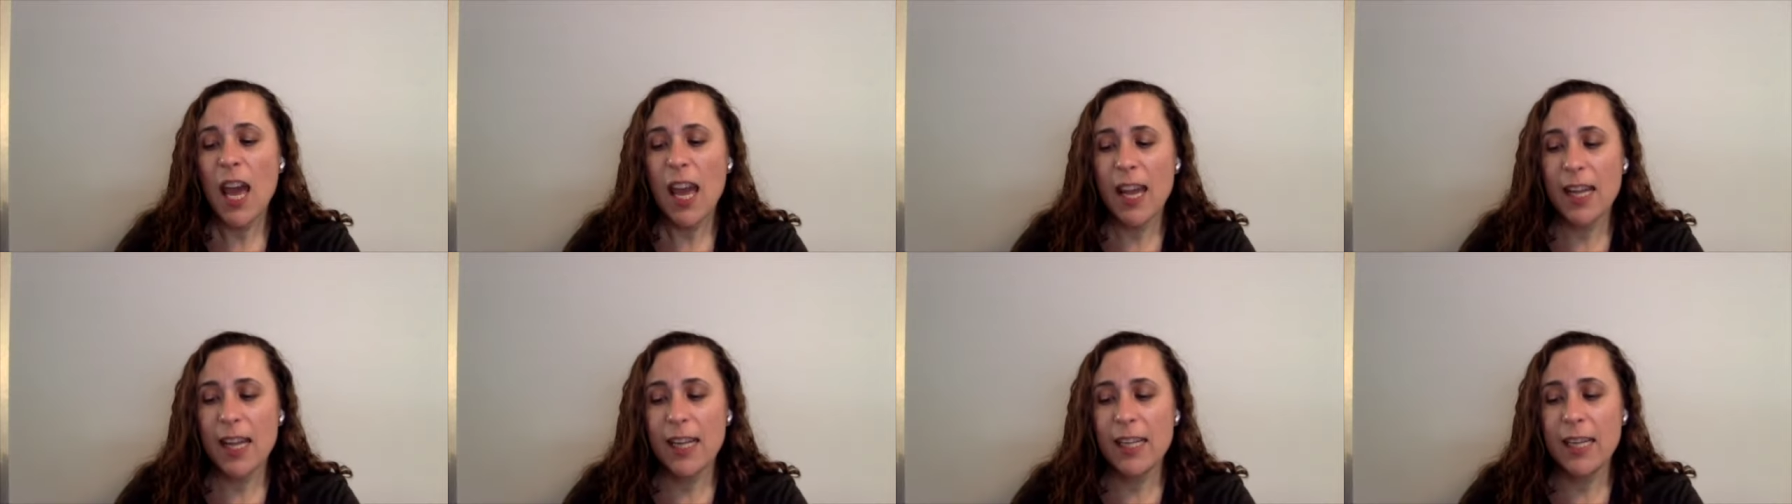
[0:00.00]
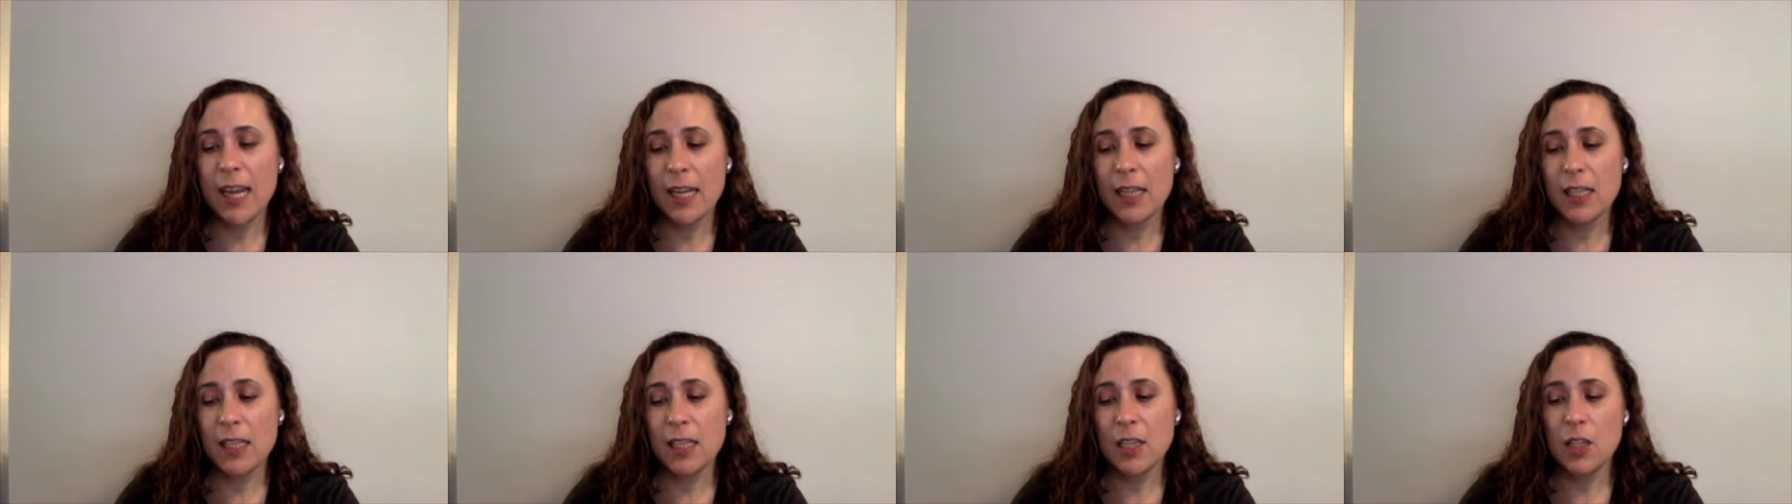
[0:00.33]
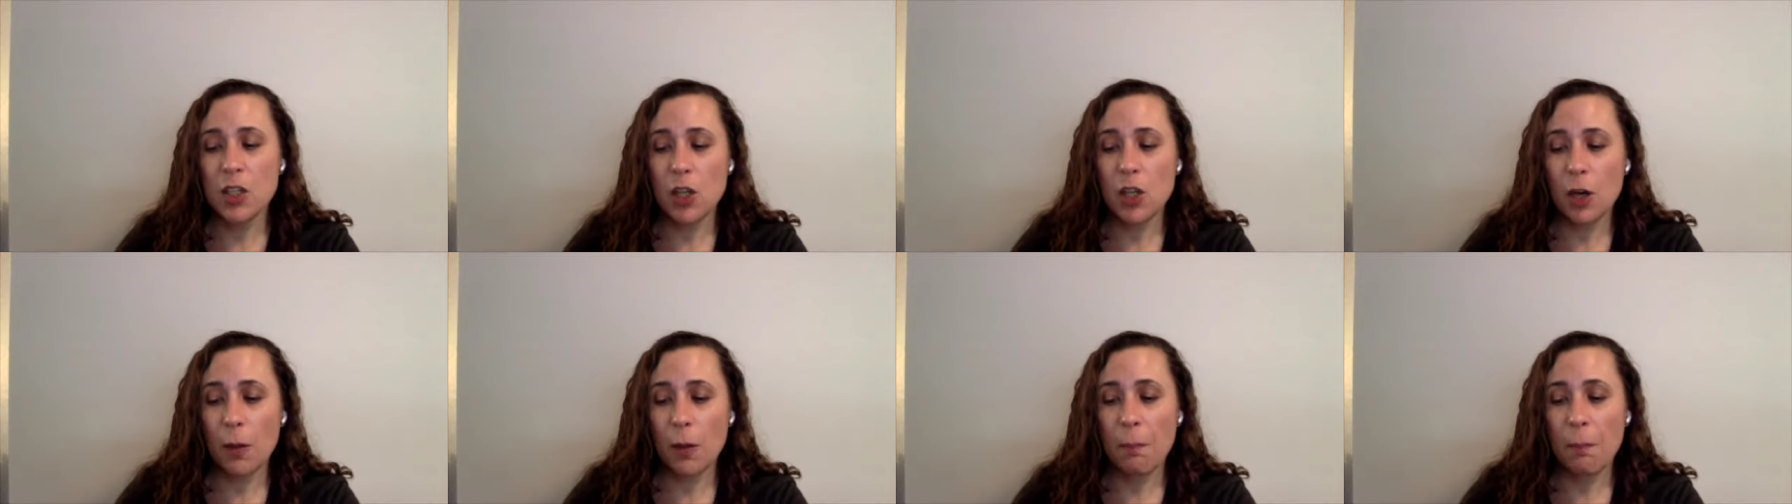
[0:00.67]
It gets
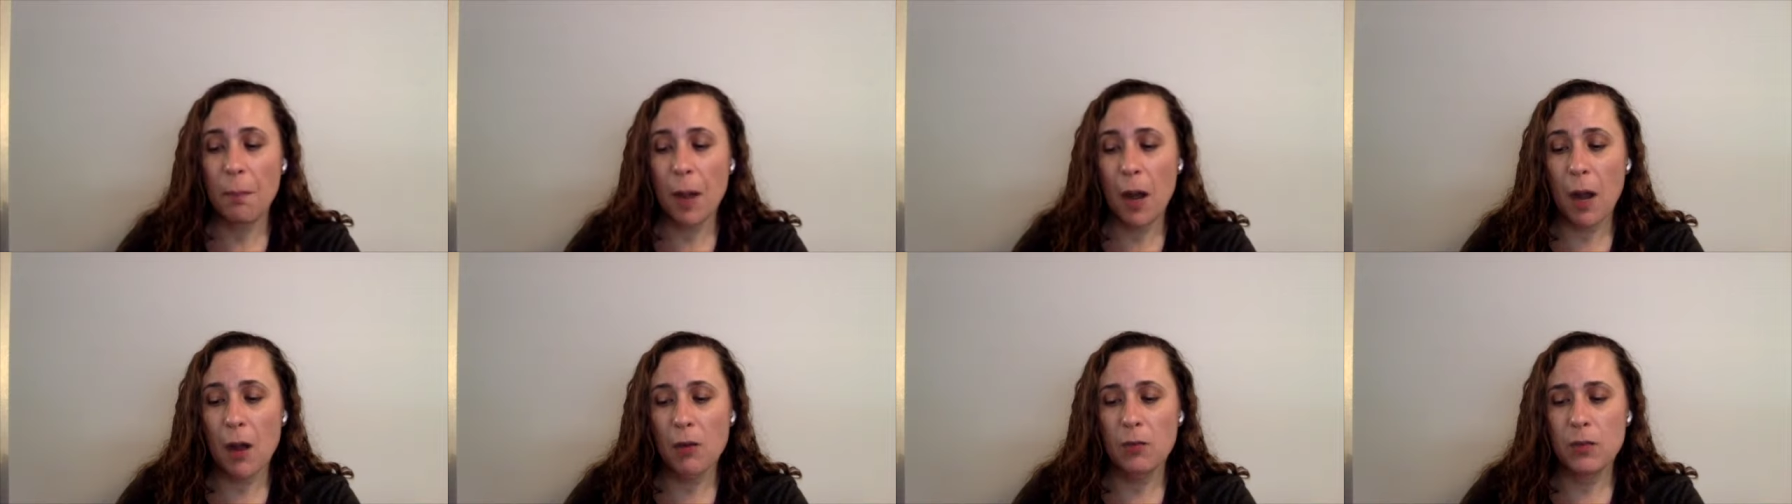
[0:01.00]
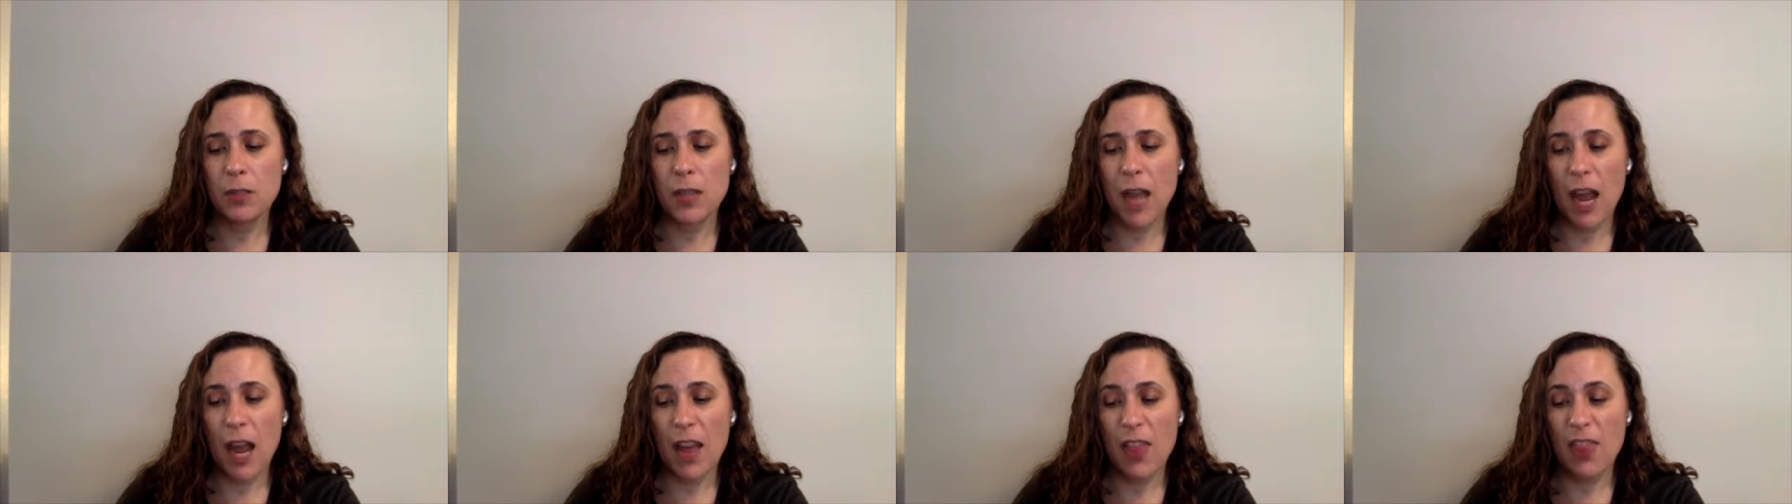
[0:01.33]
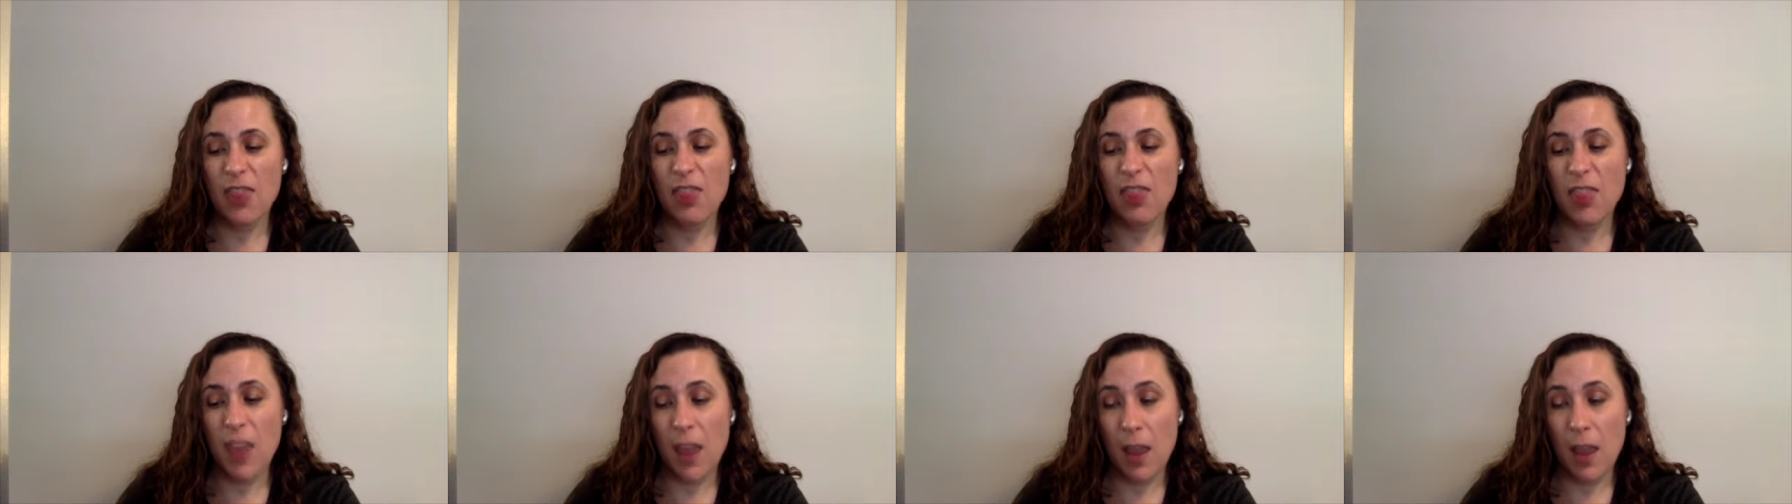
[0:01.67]
into your bones, I
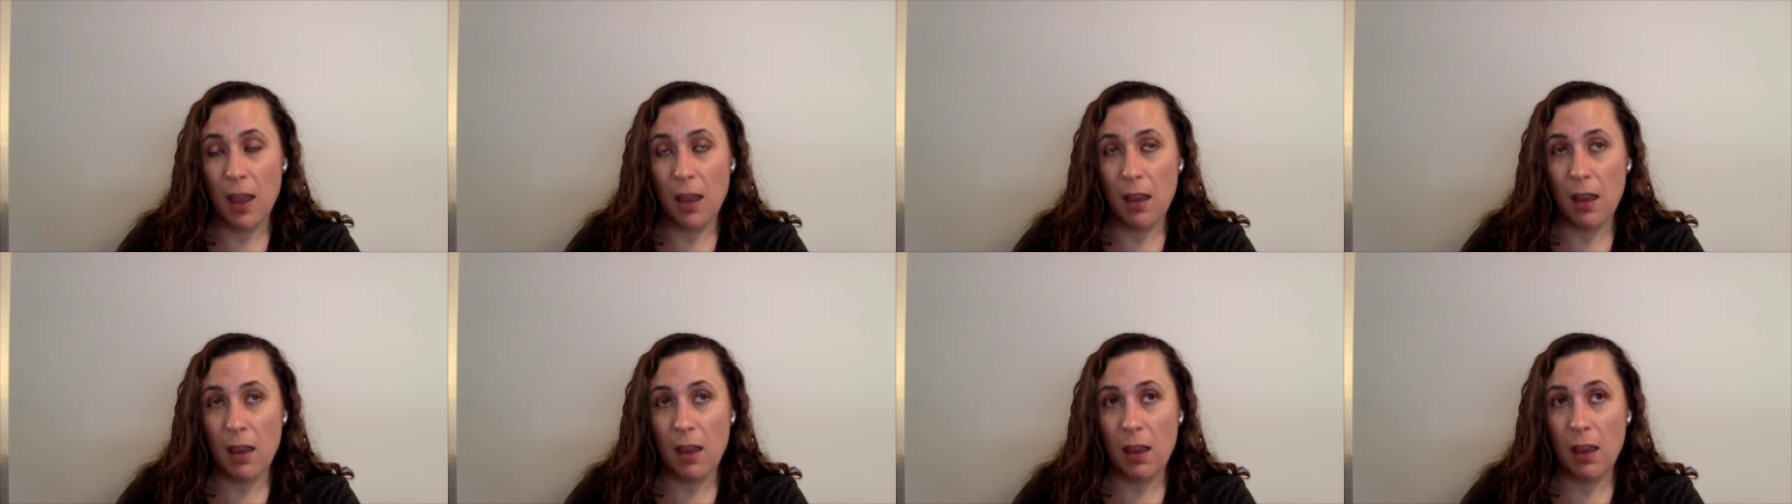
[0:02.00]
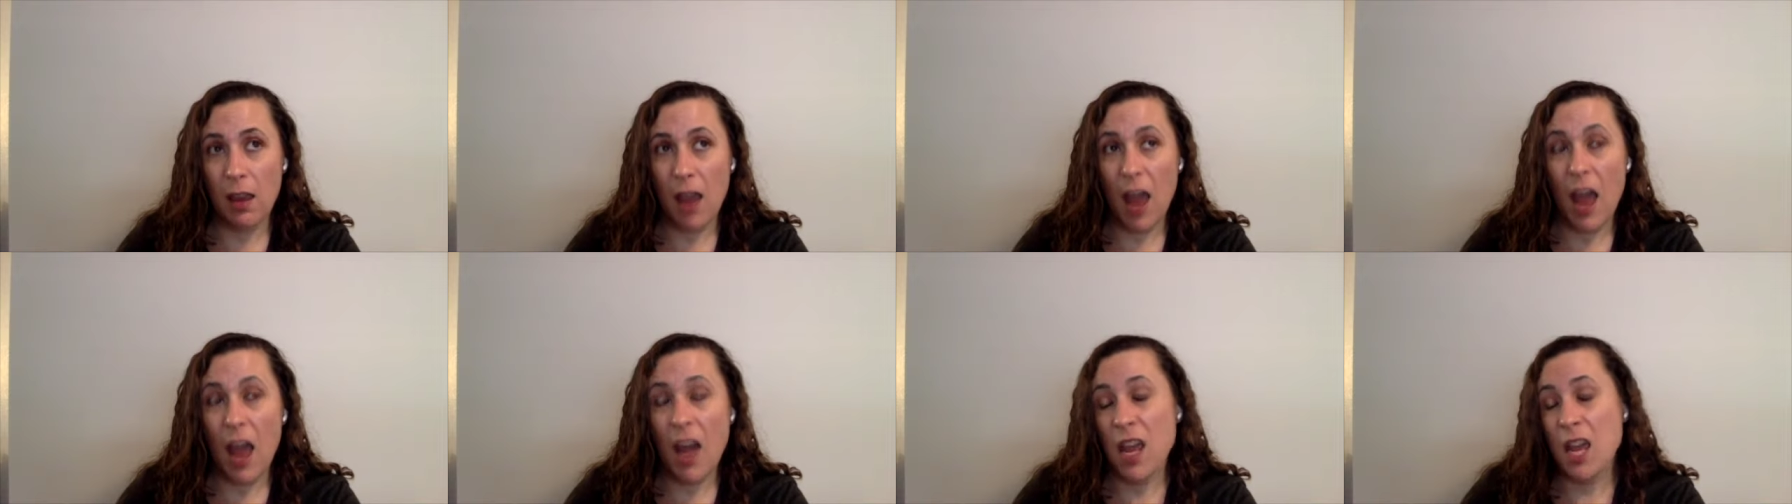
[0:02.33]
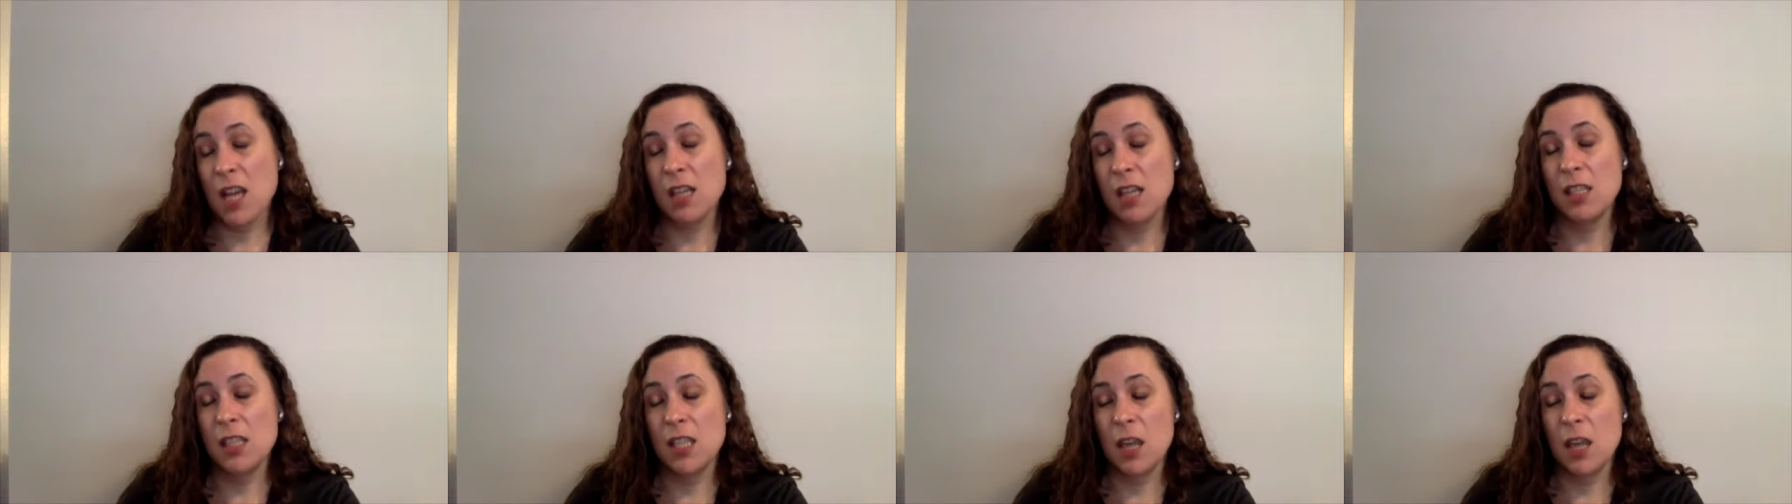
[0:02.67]
think, and
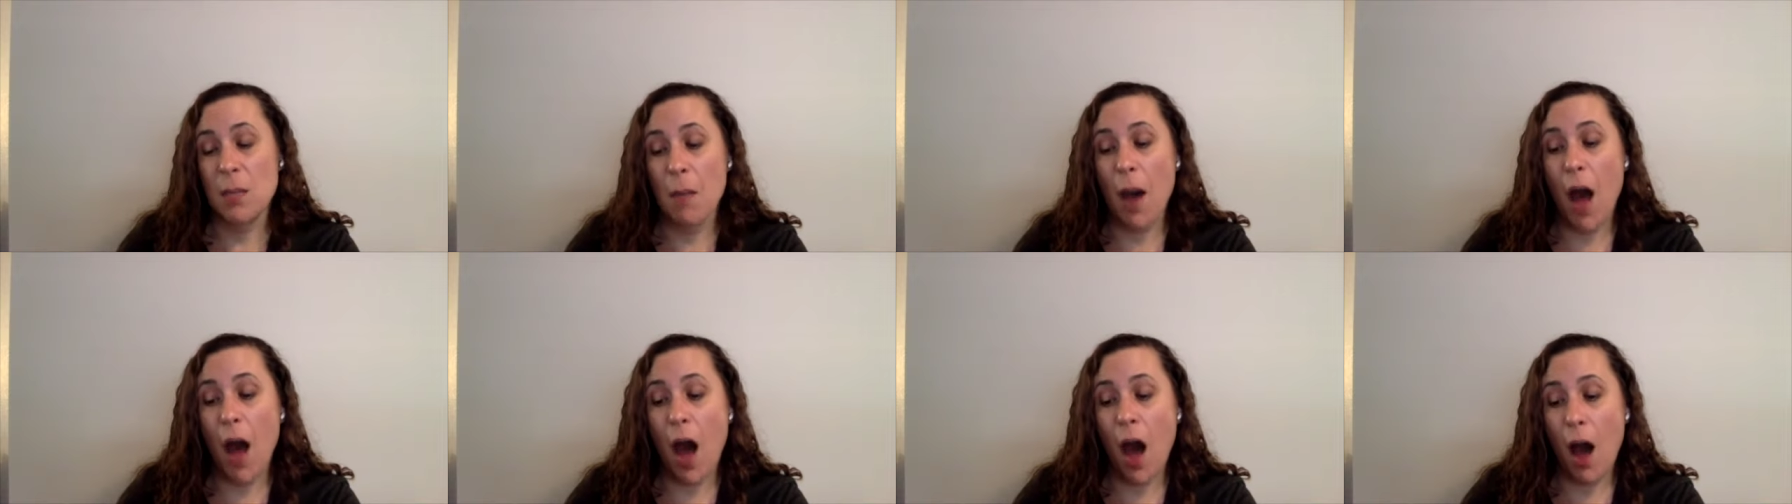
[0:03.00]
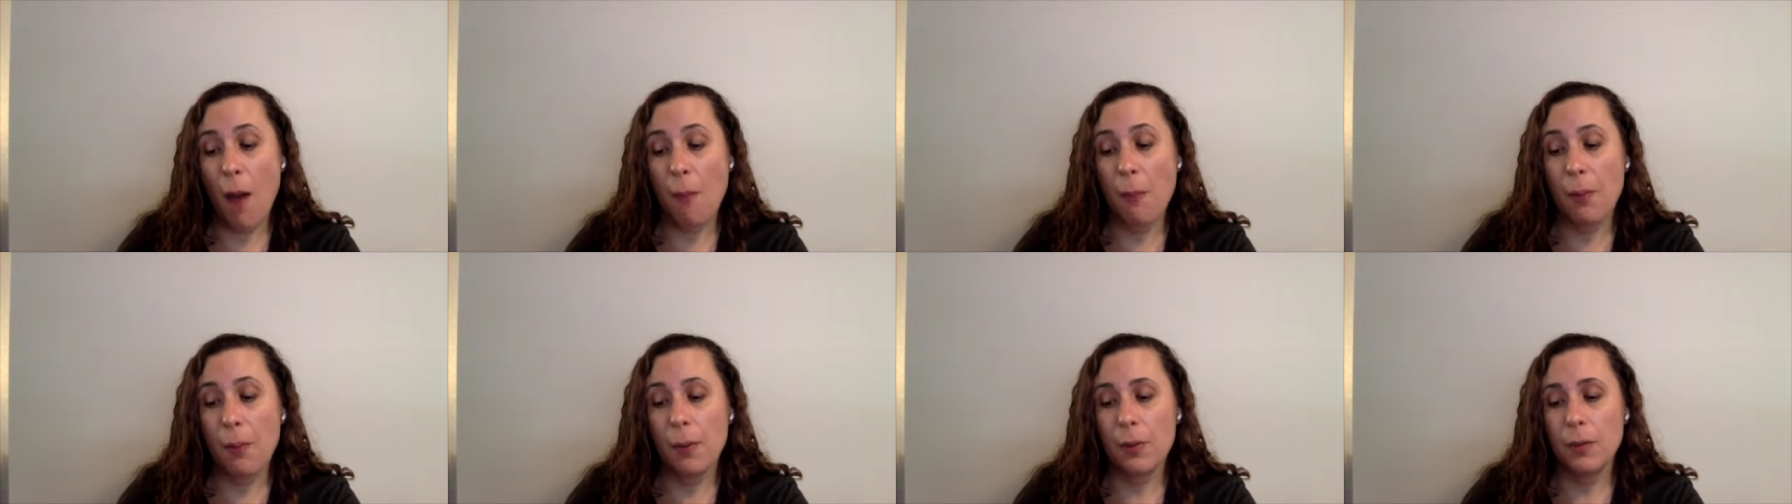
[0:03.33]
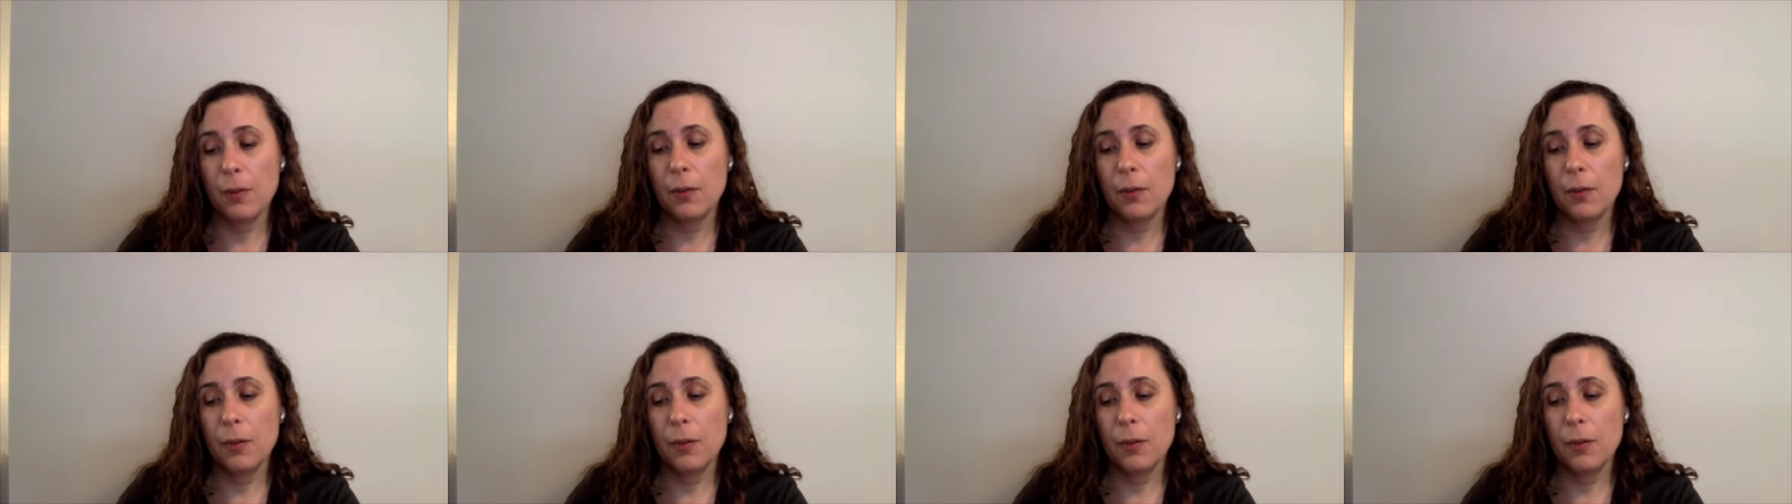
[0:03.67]
eats them up.